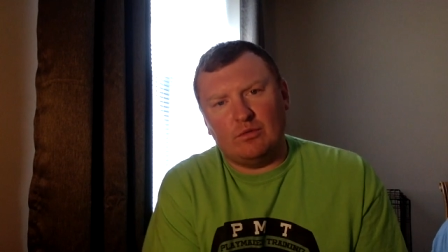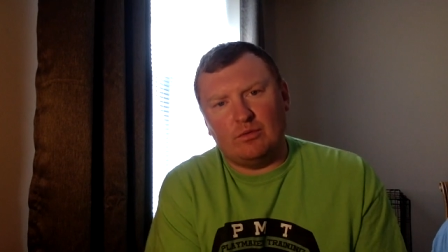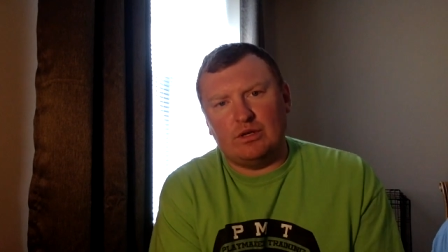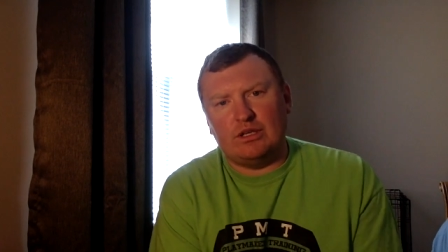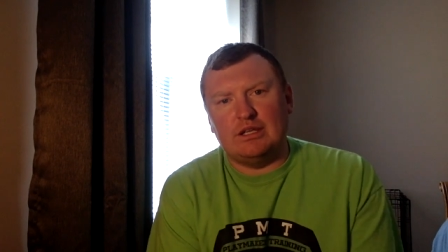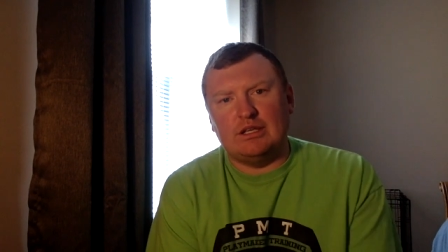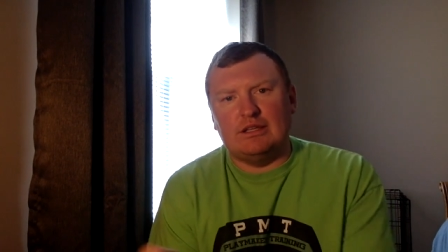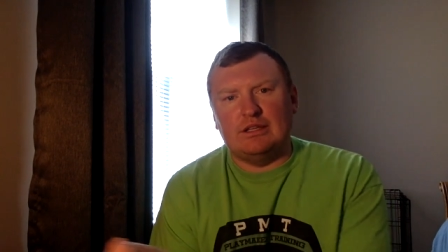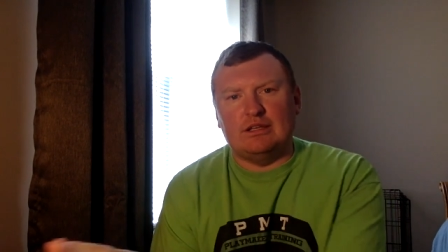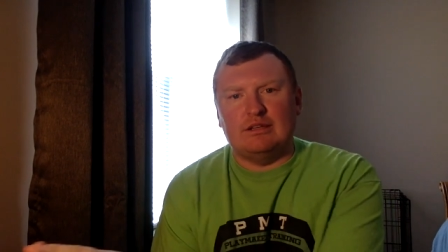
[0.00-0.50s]
we
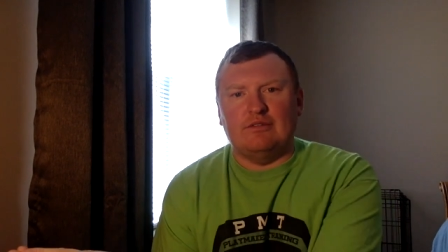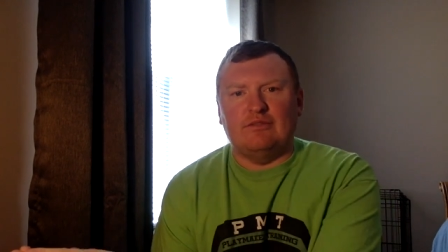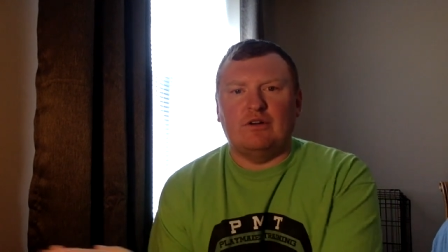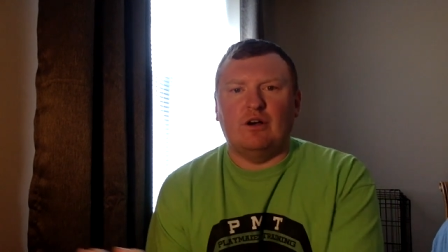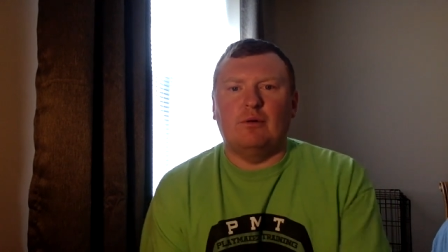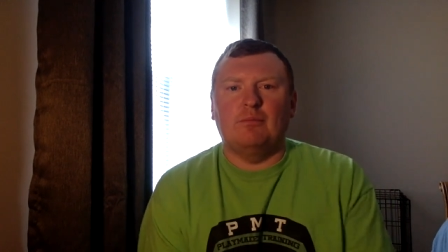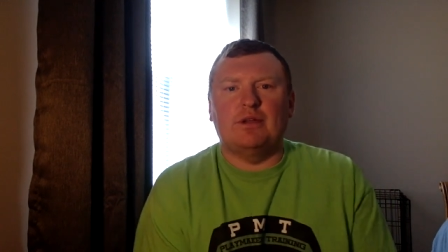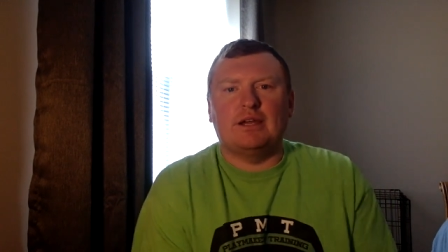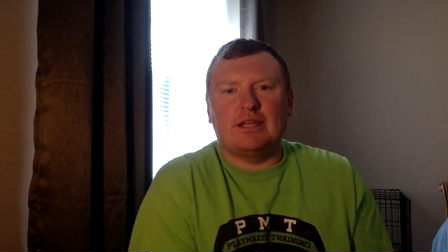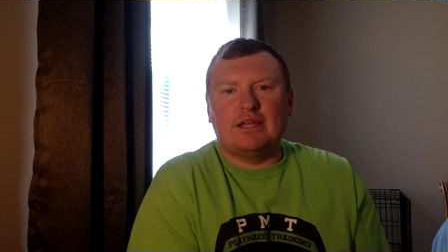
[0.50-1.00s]
need the
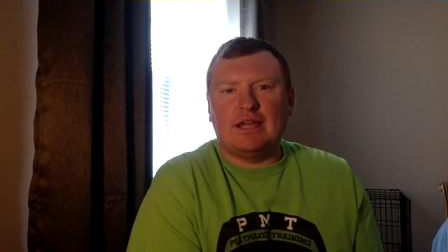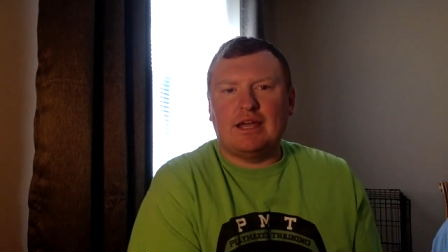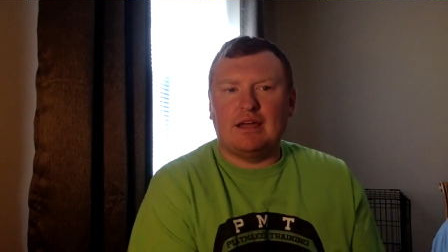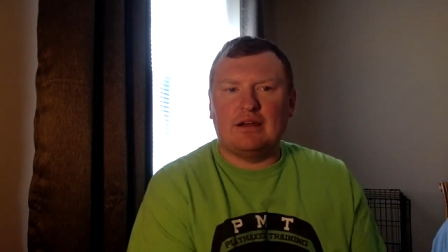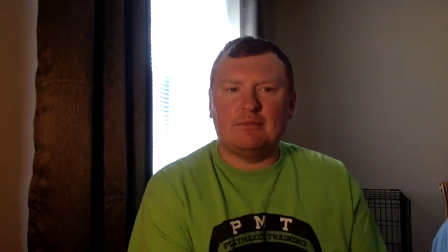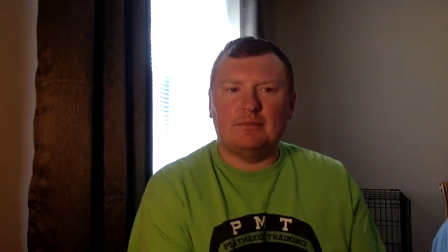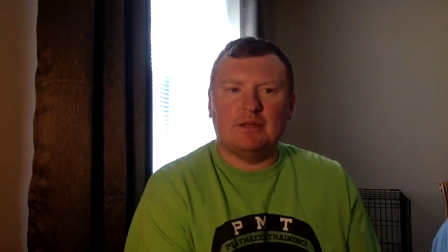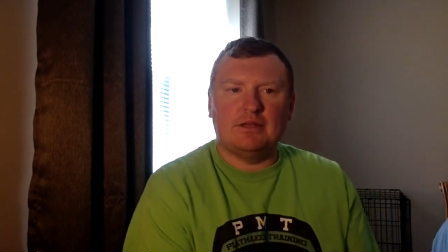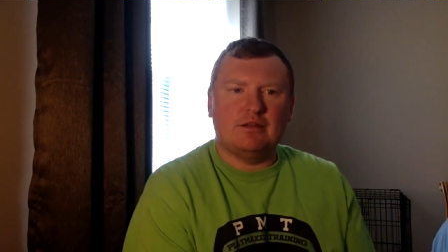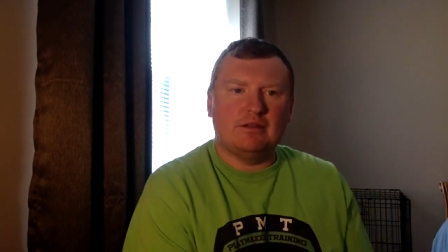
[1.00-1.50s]
development
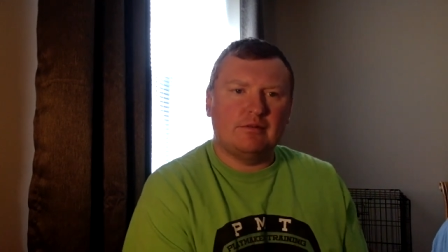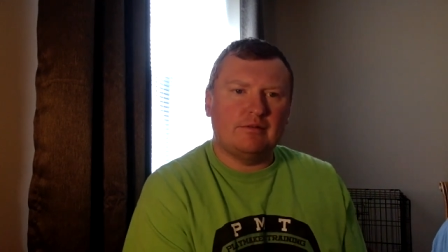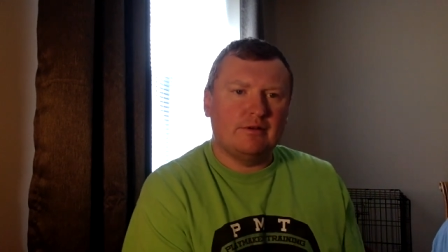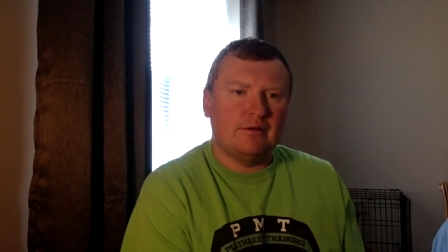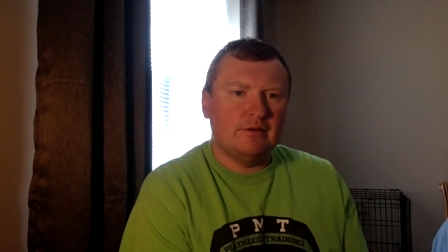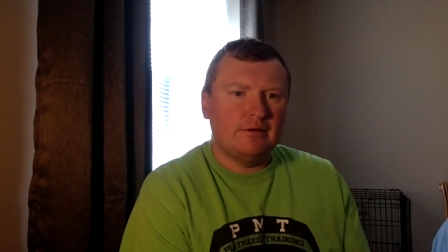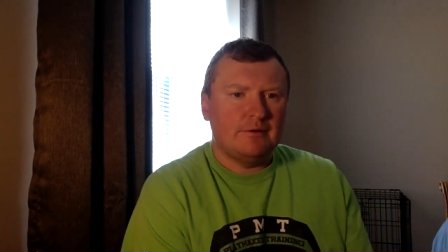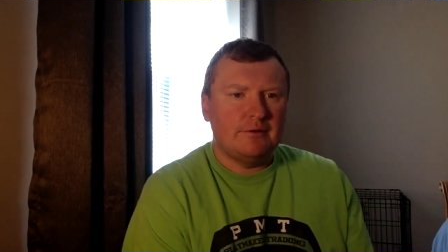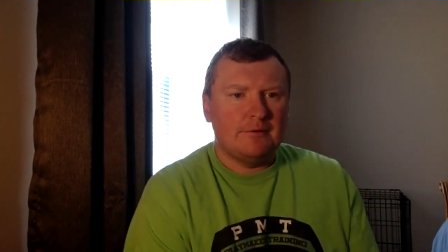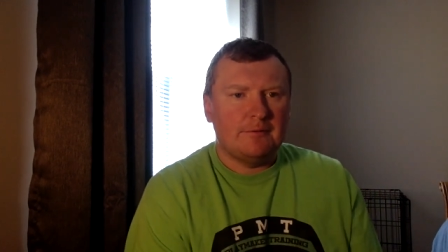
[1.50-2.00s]
academy, and
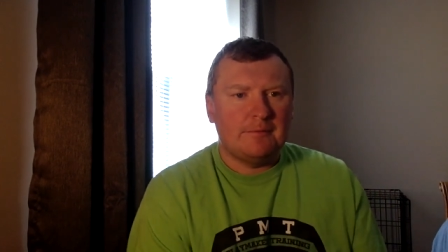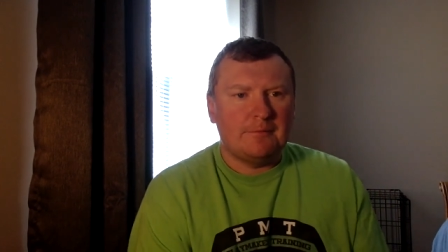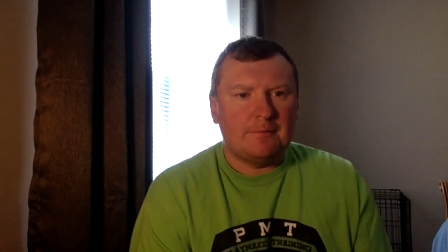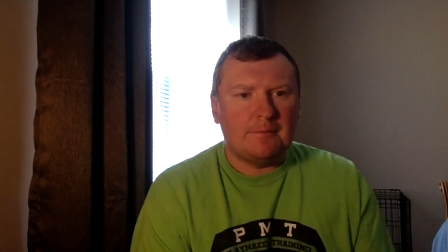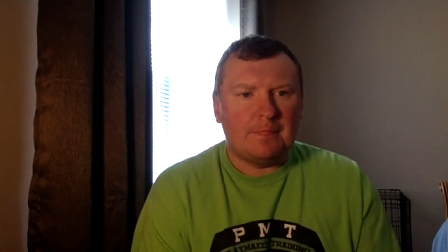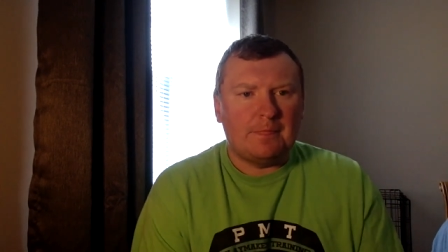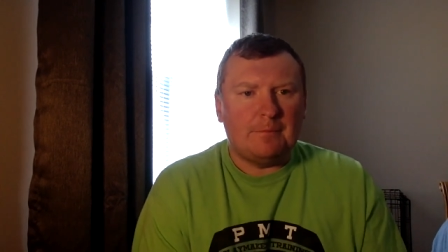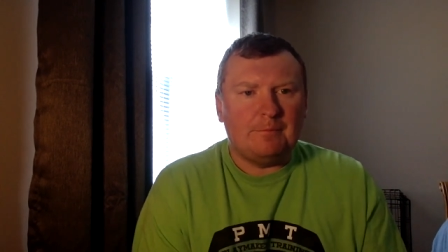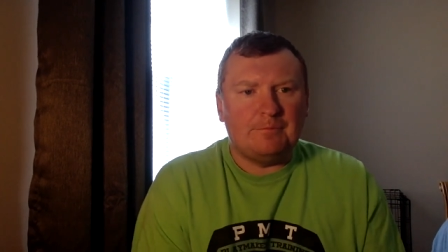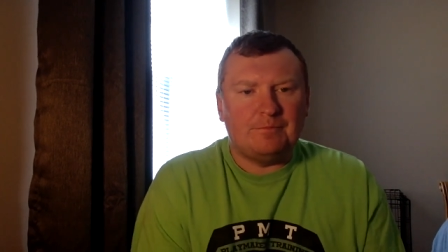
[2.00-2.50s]

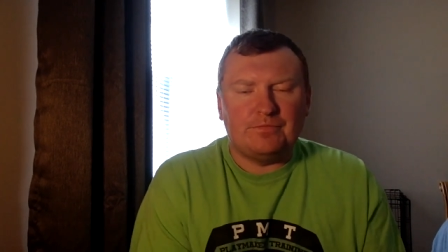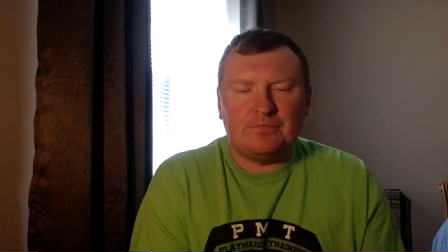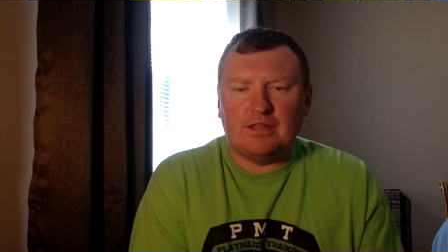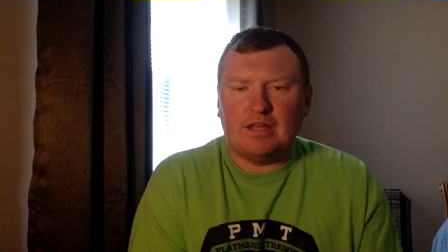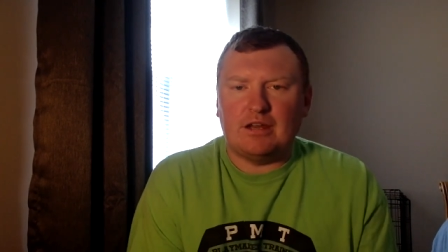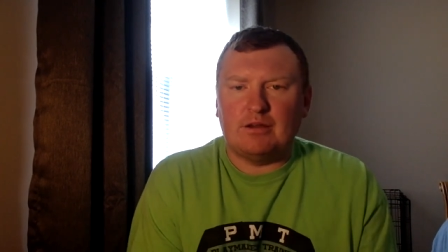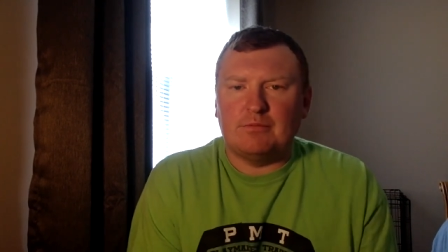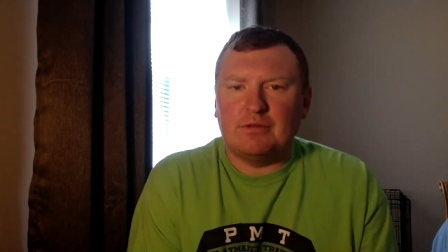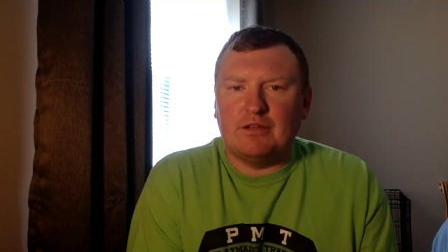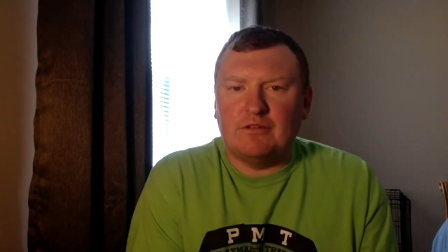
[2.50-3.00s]

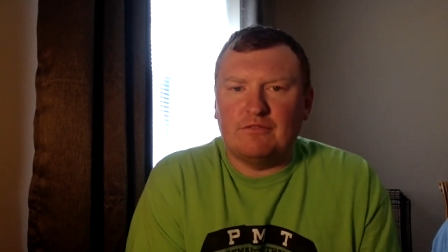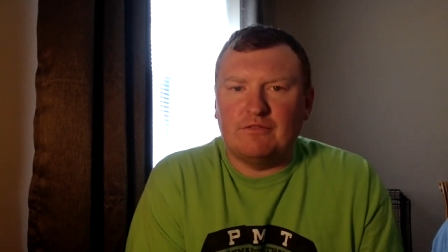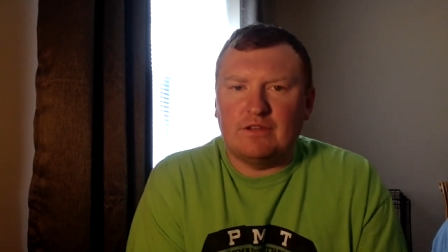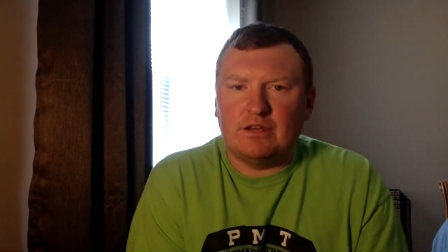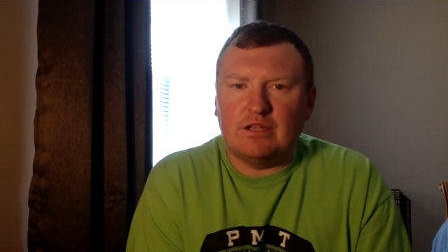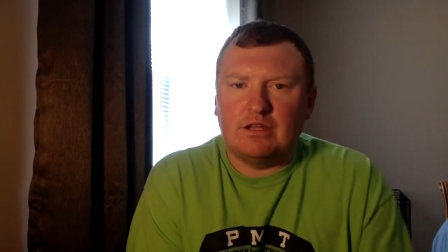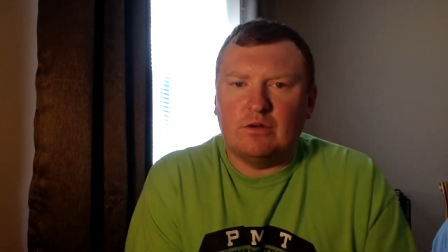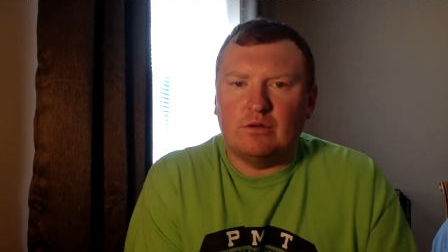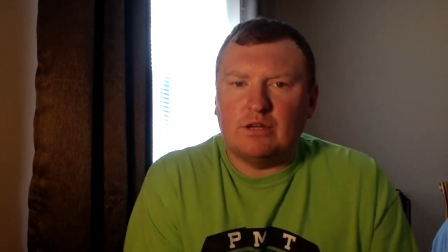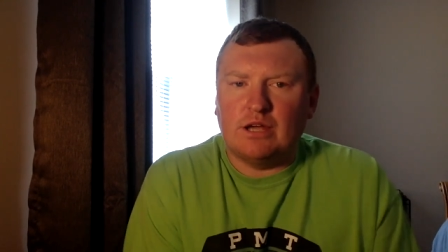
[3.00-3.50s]
that'll be a
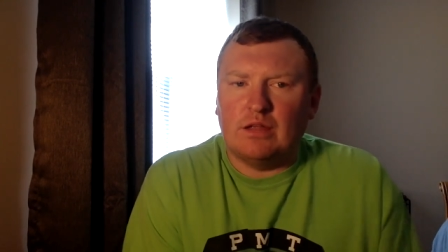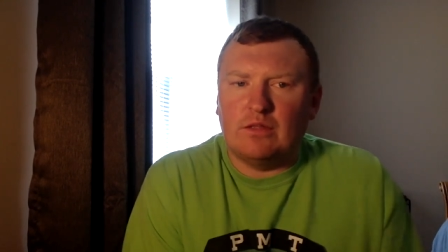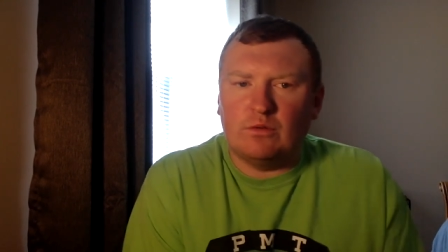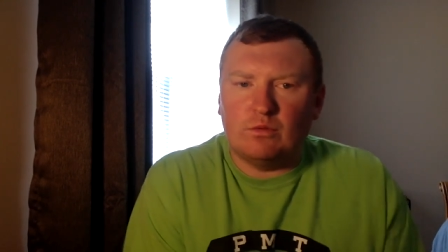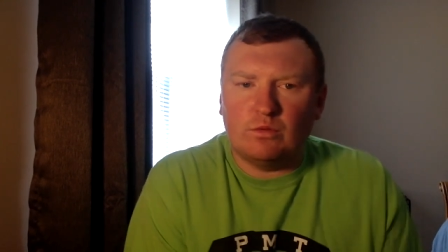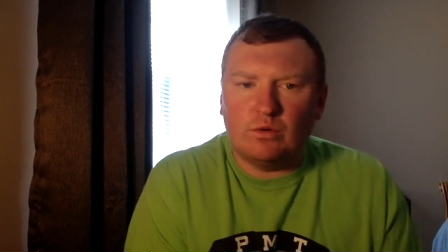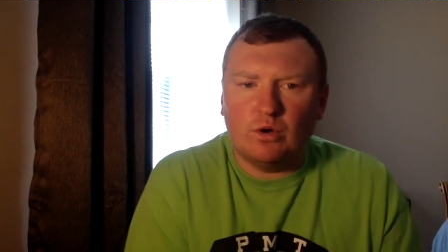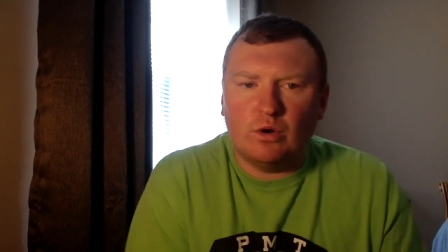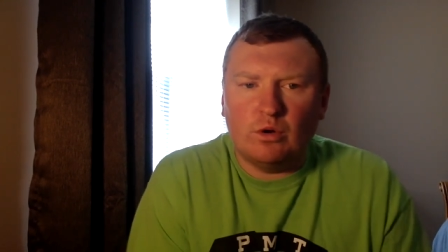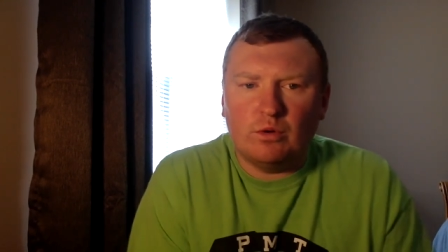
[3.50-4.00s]
video down the
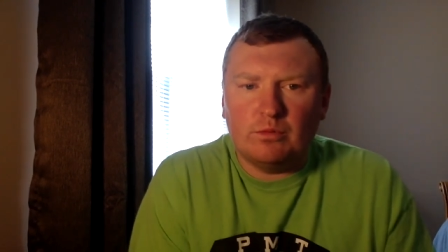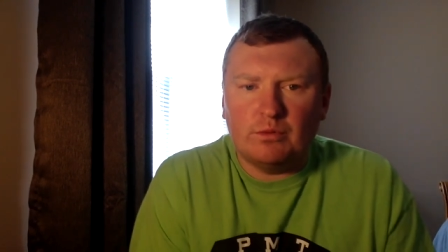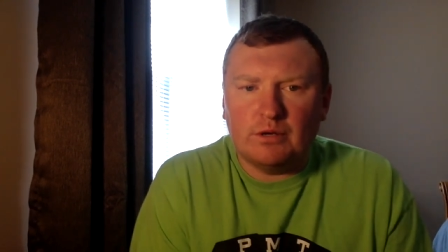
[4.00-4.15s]
road.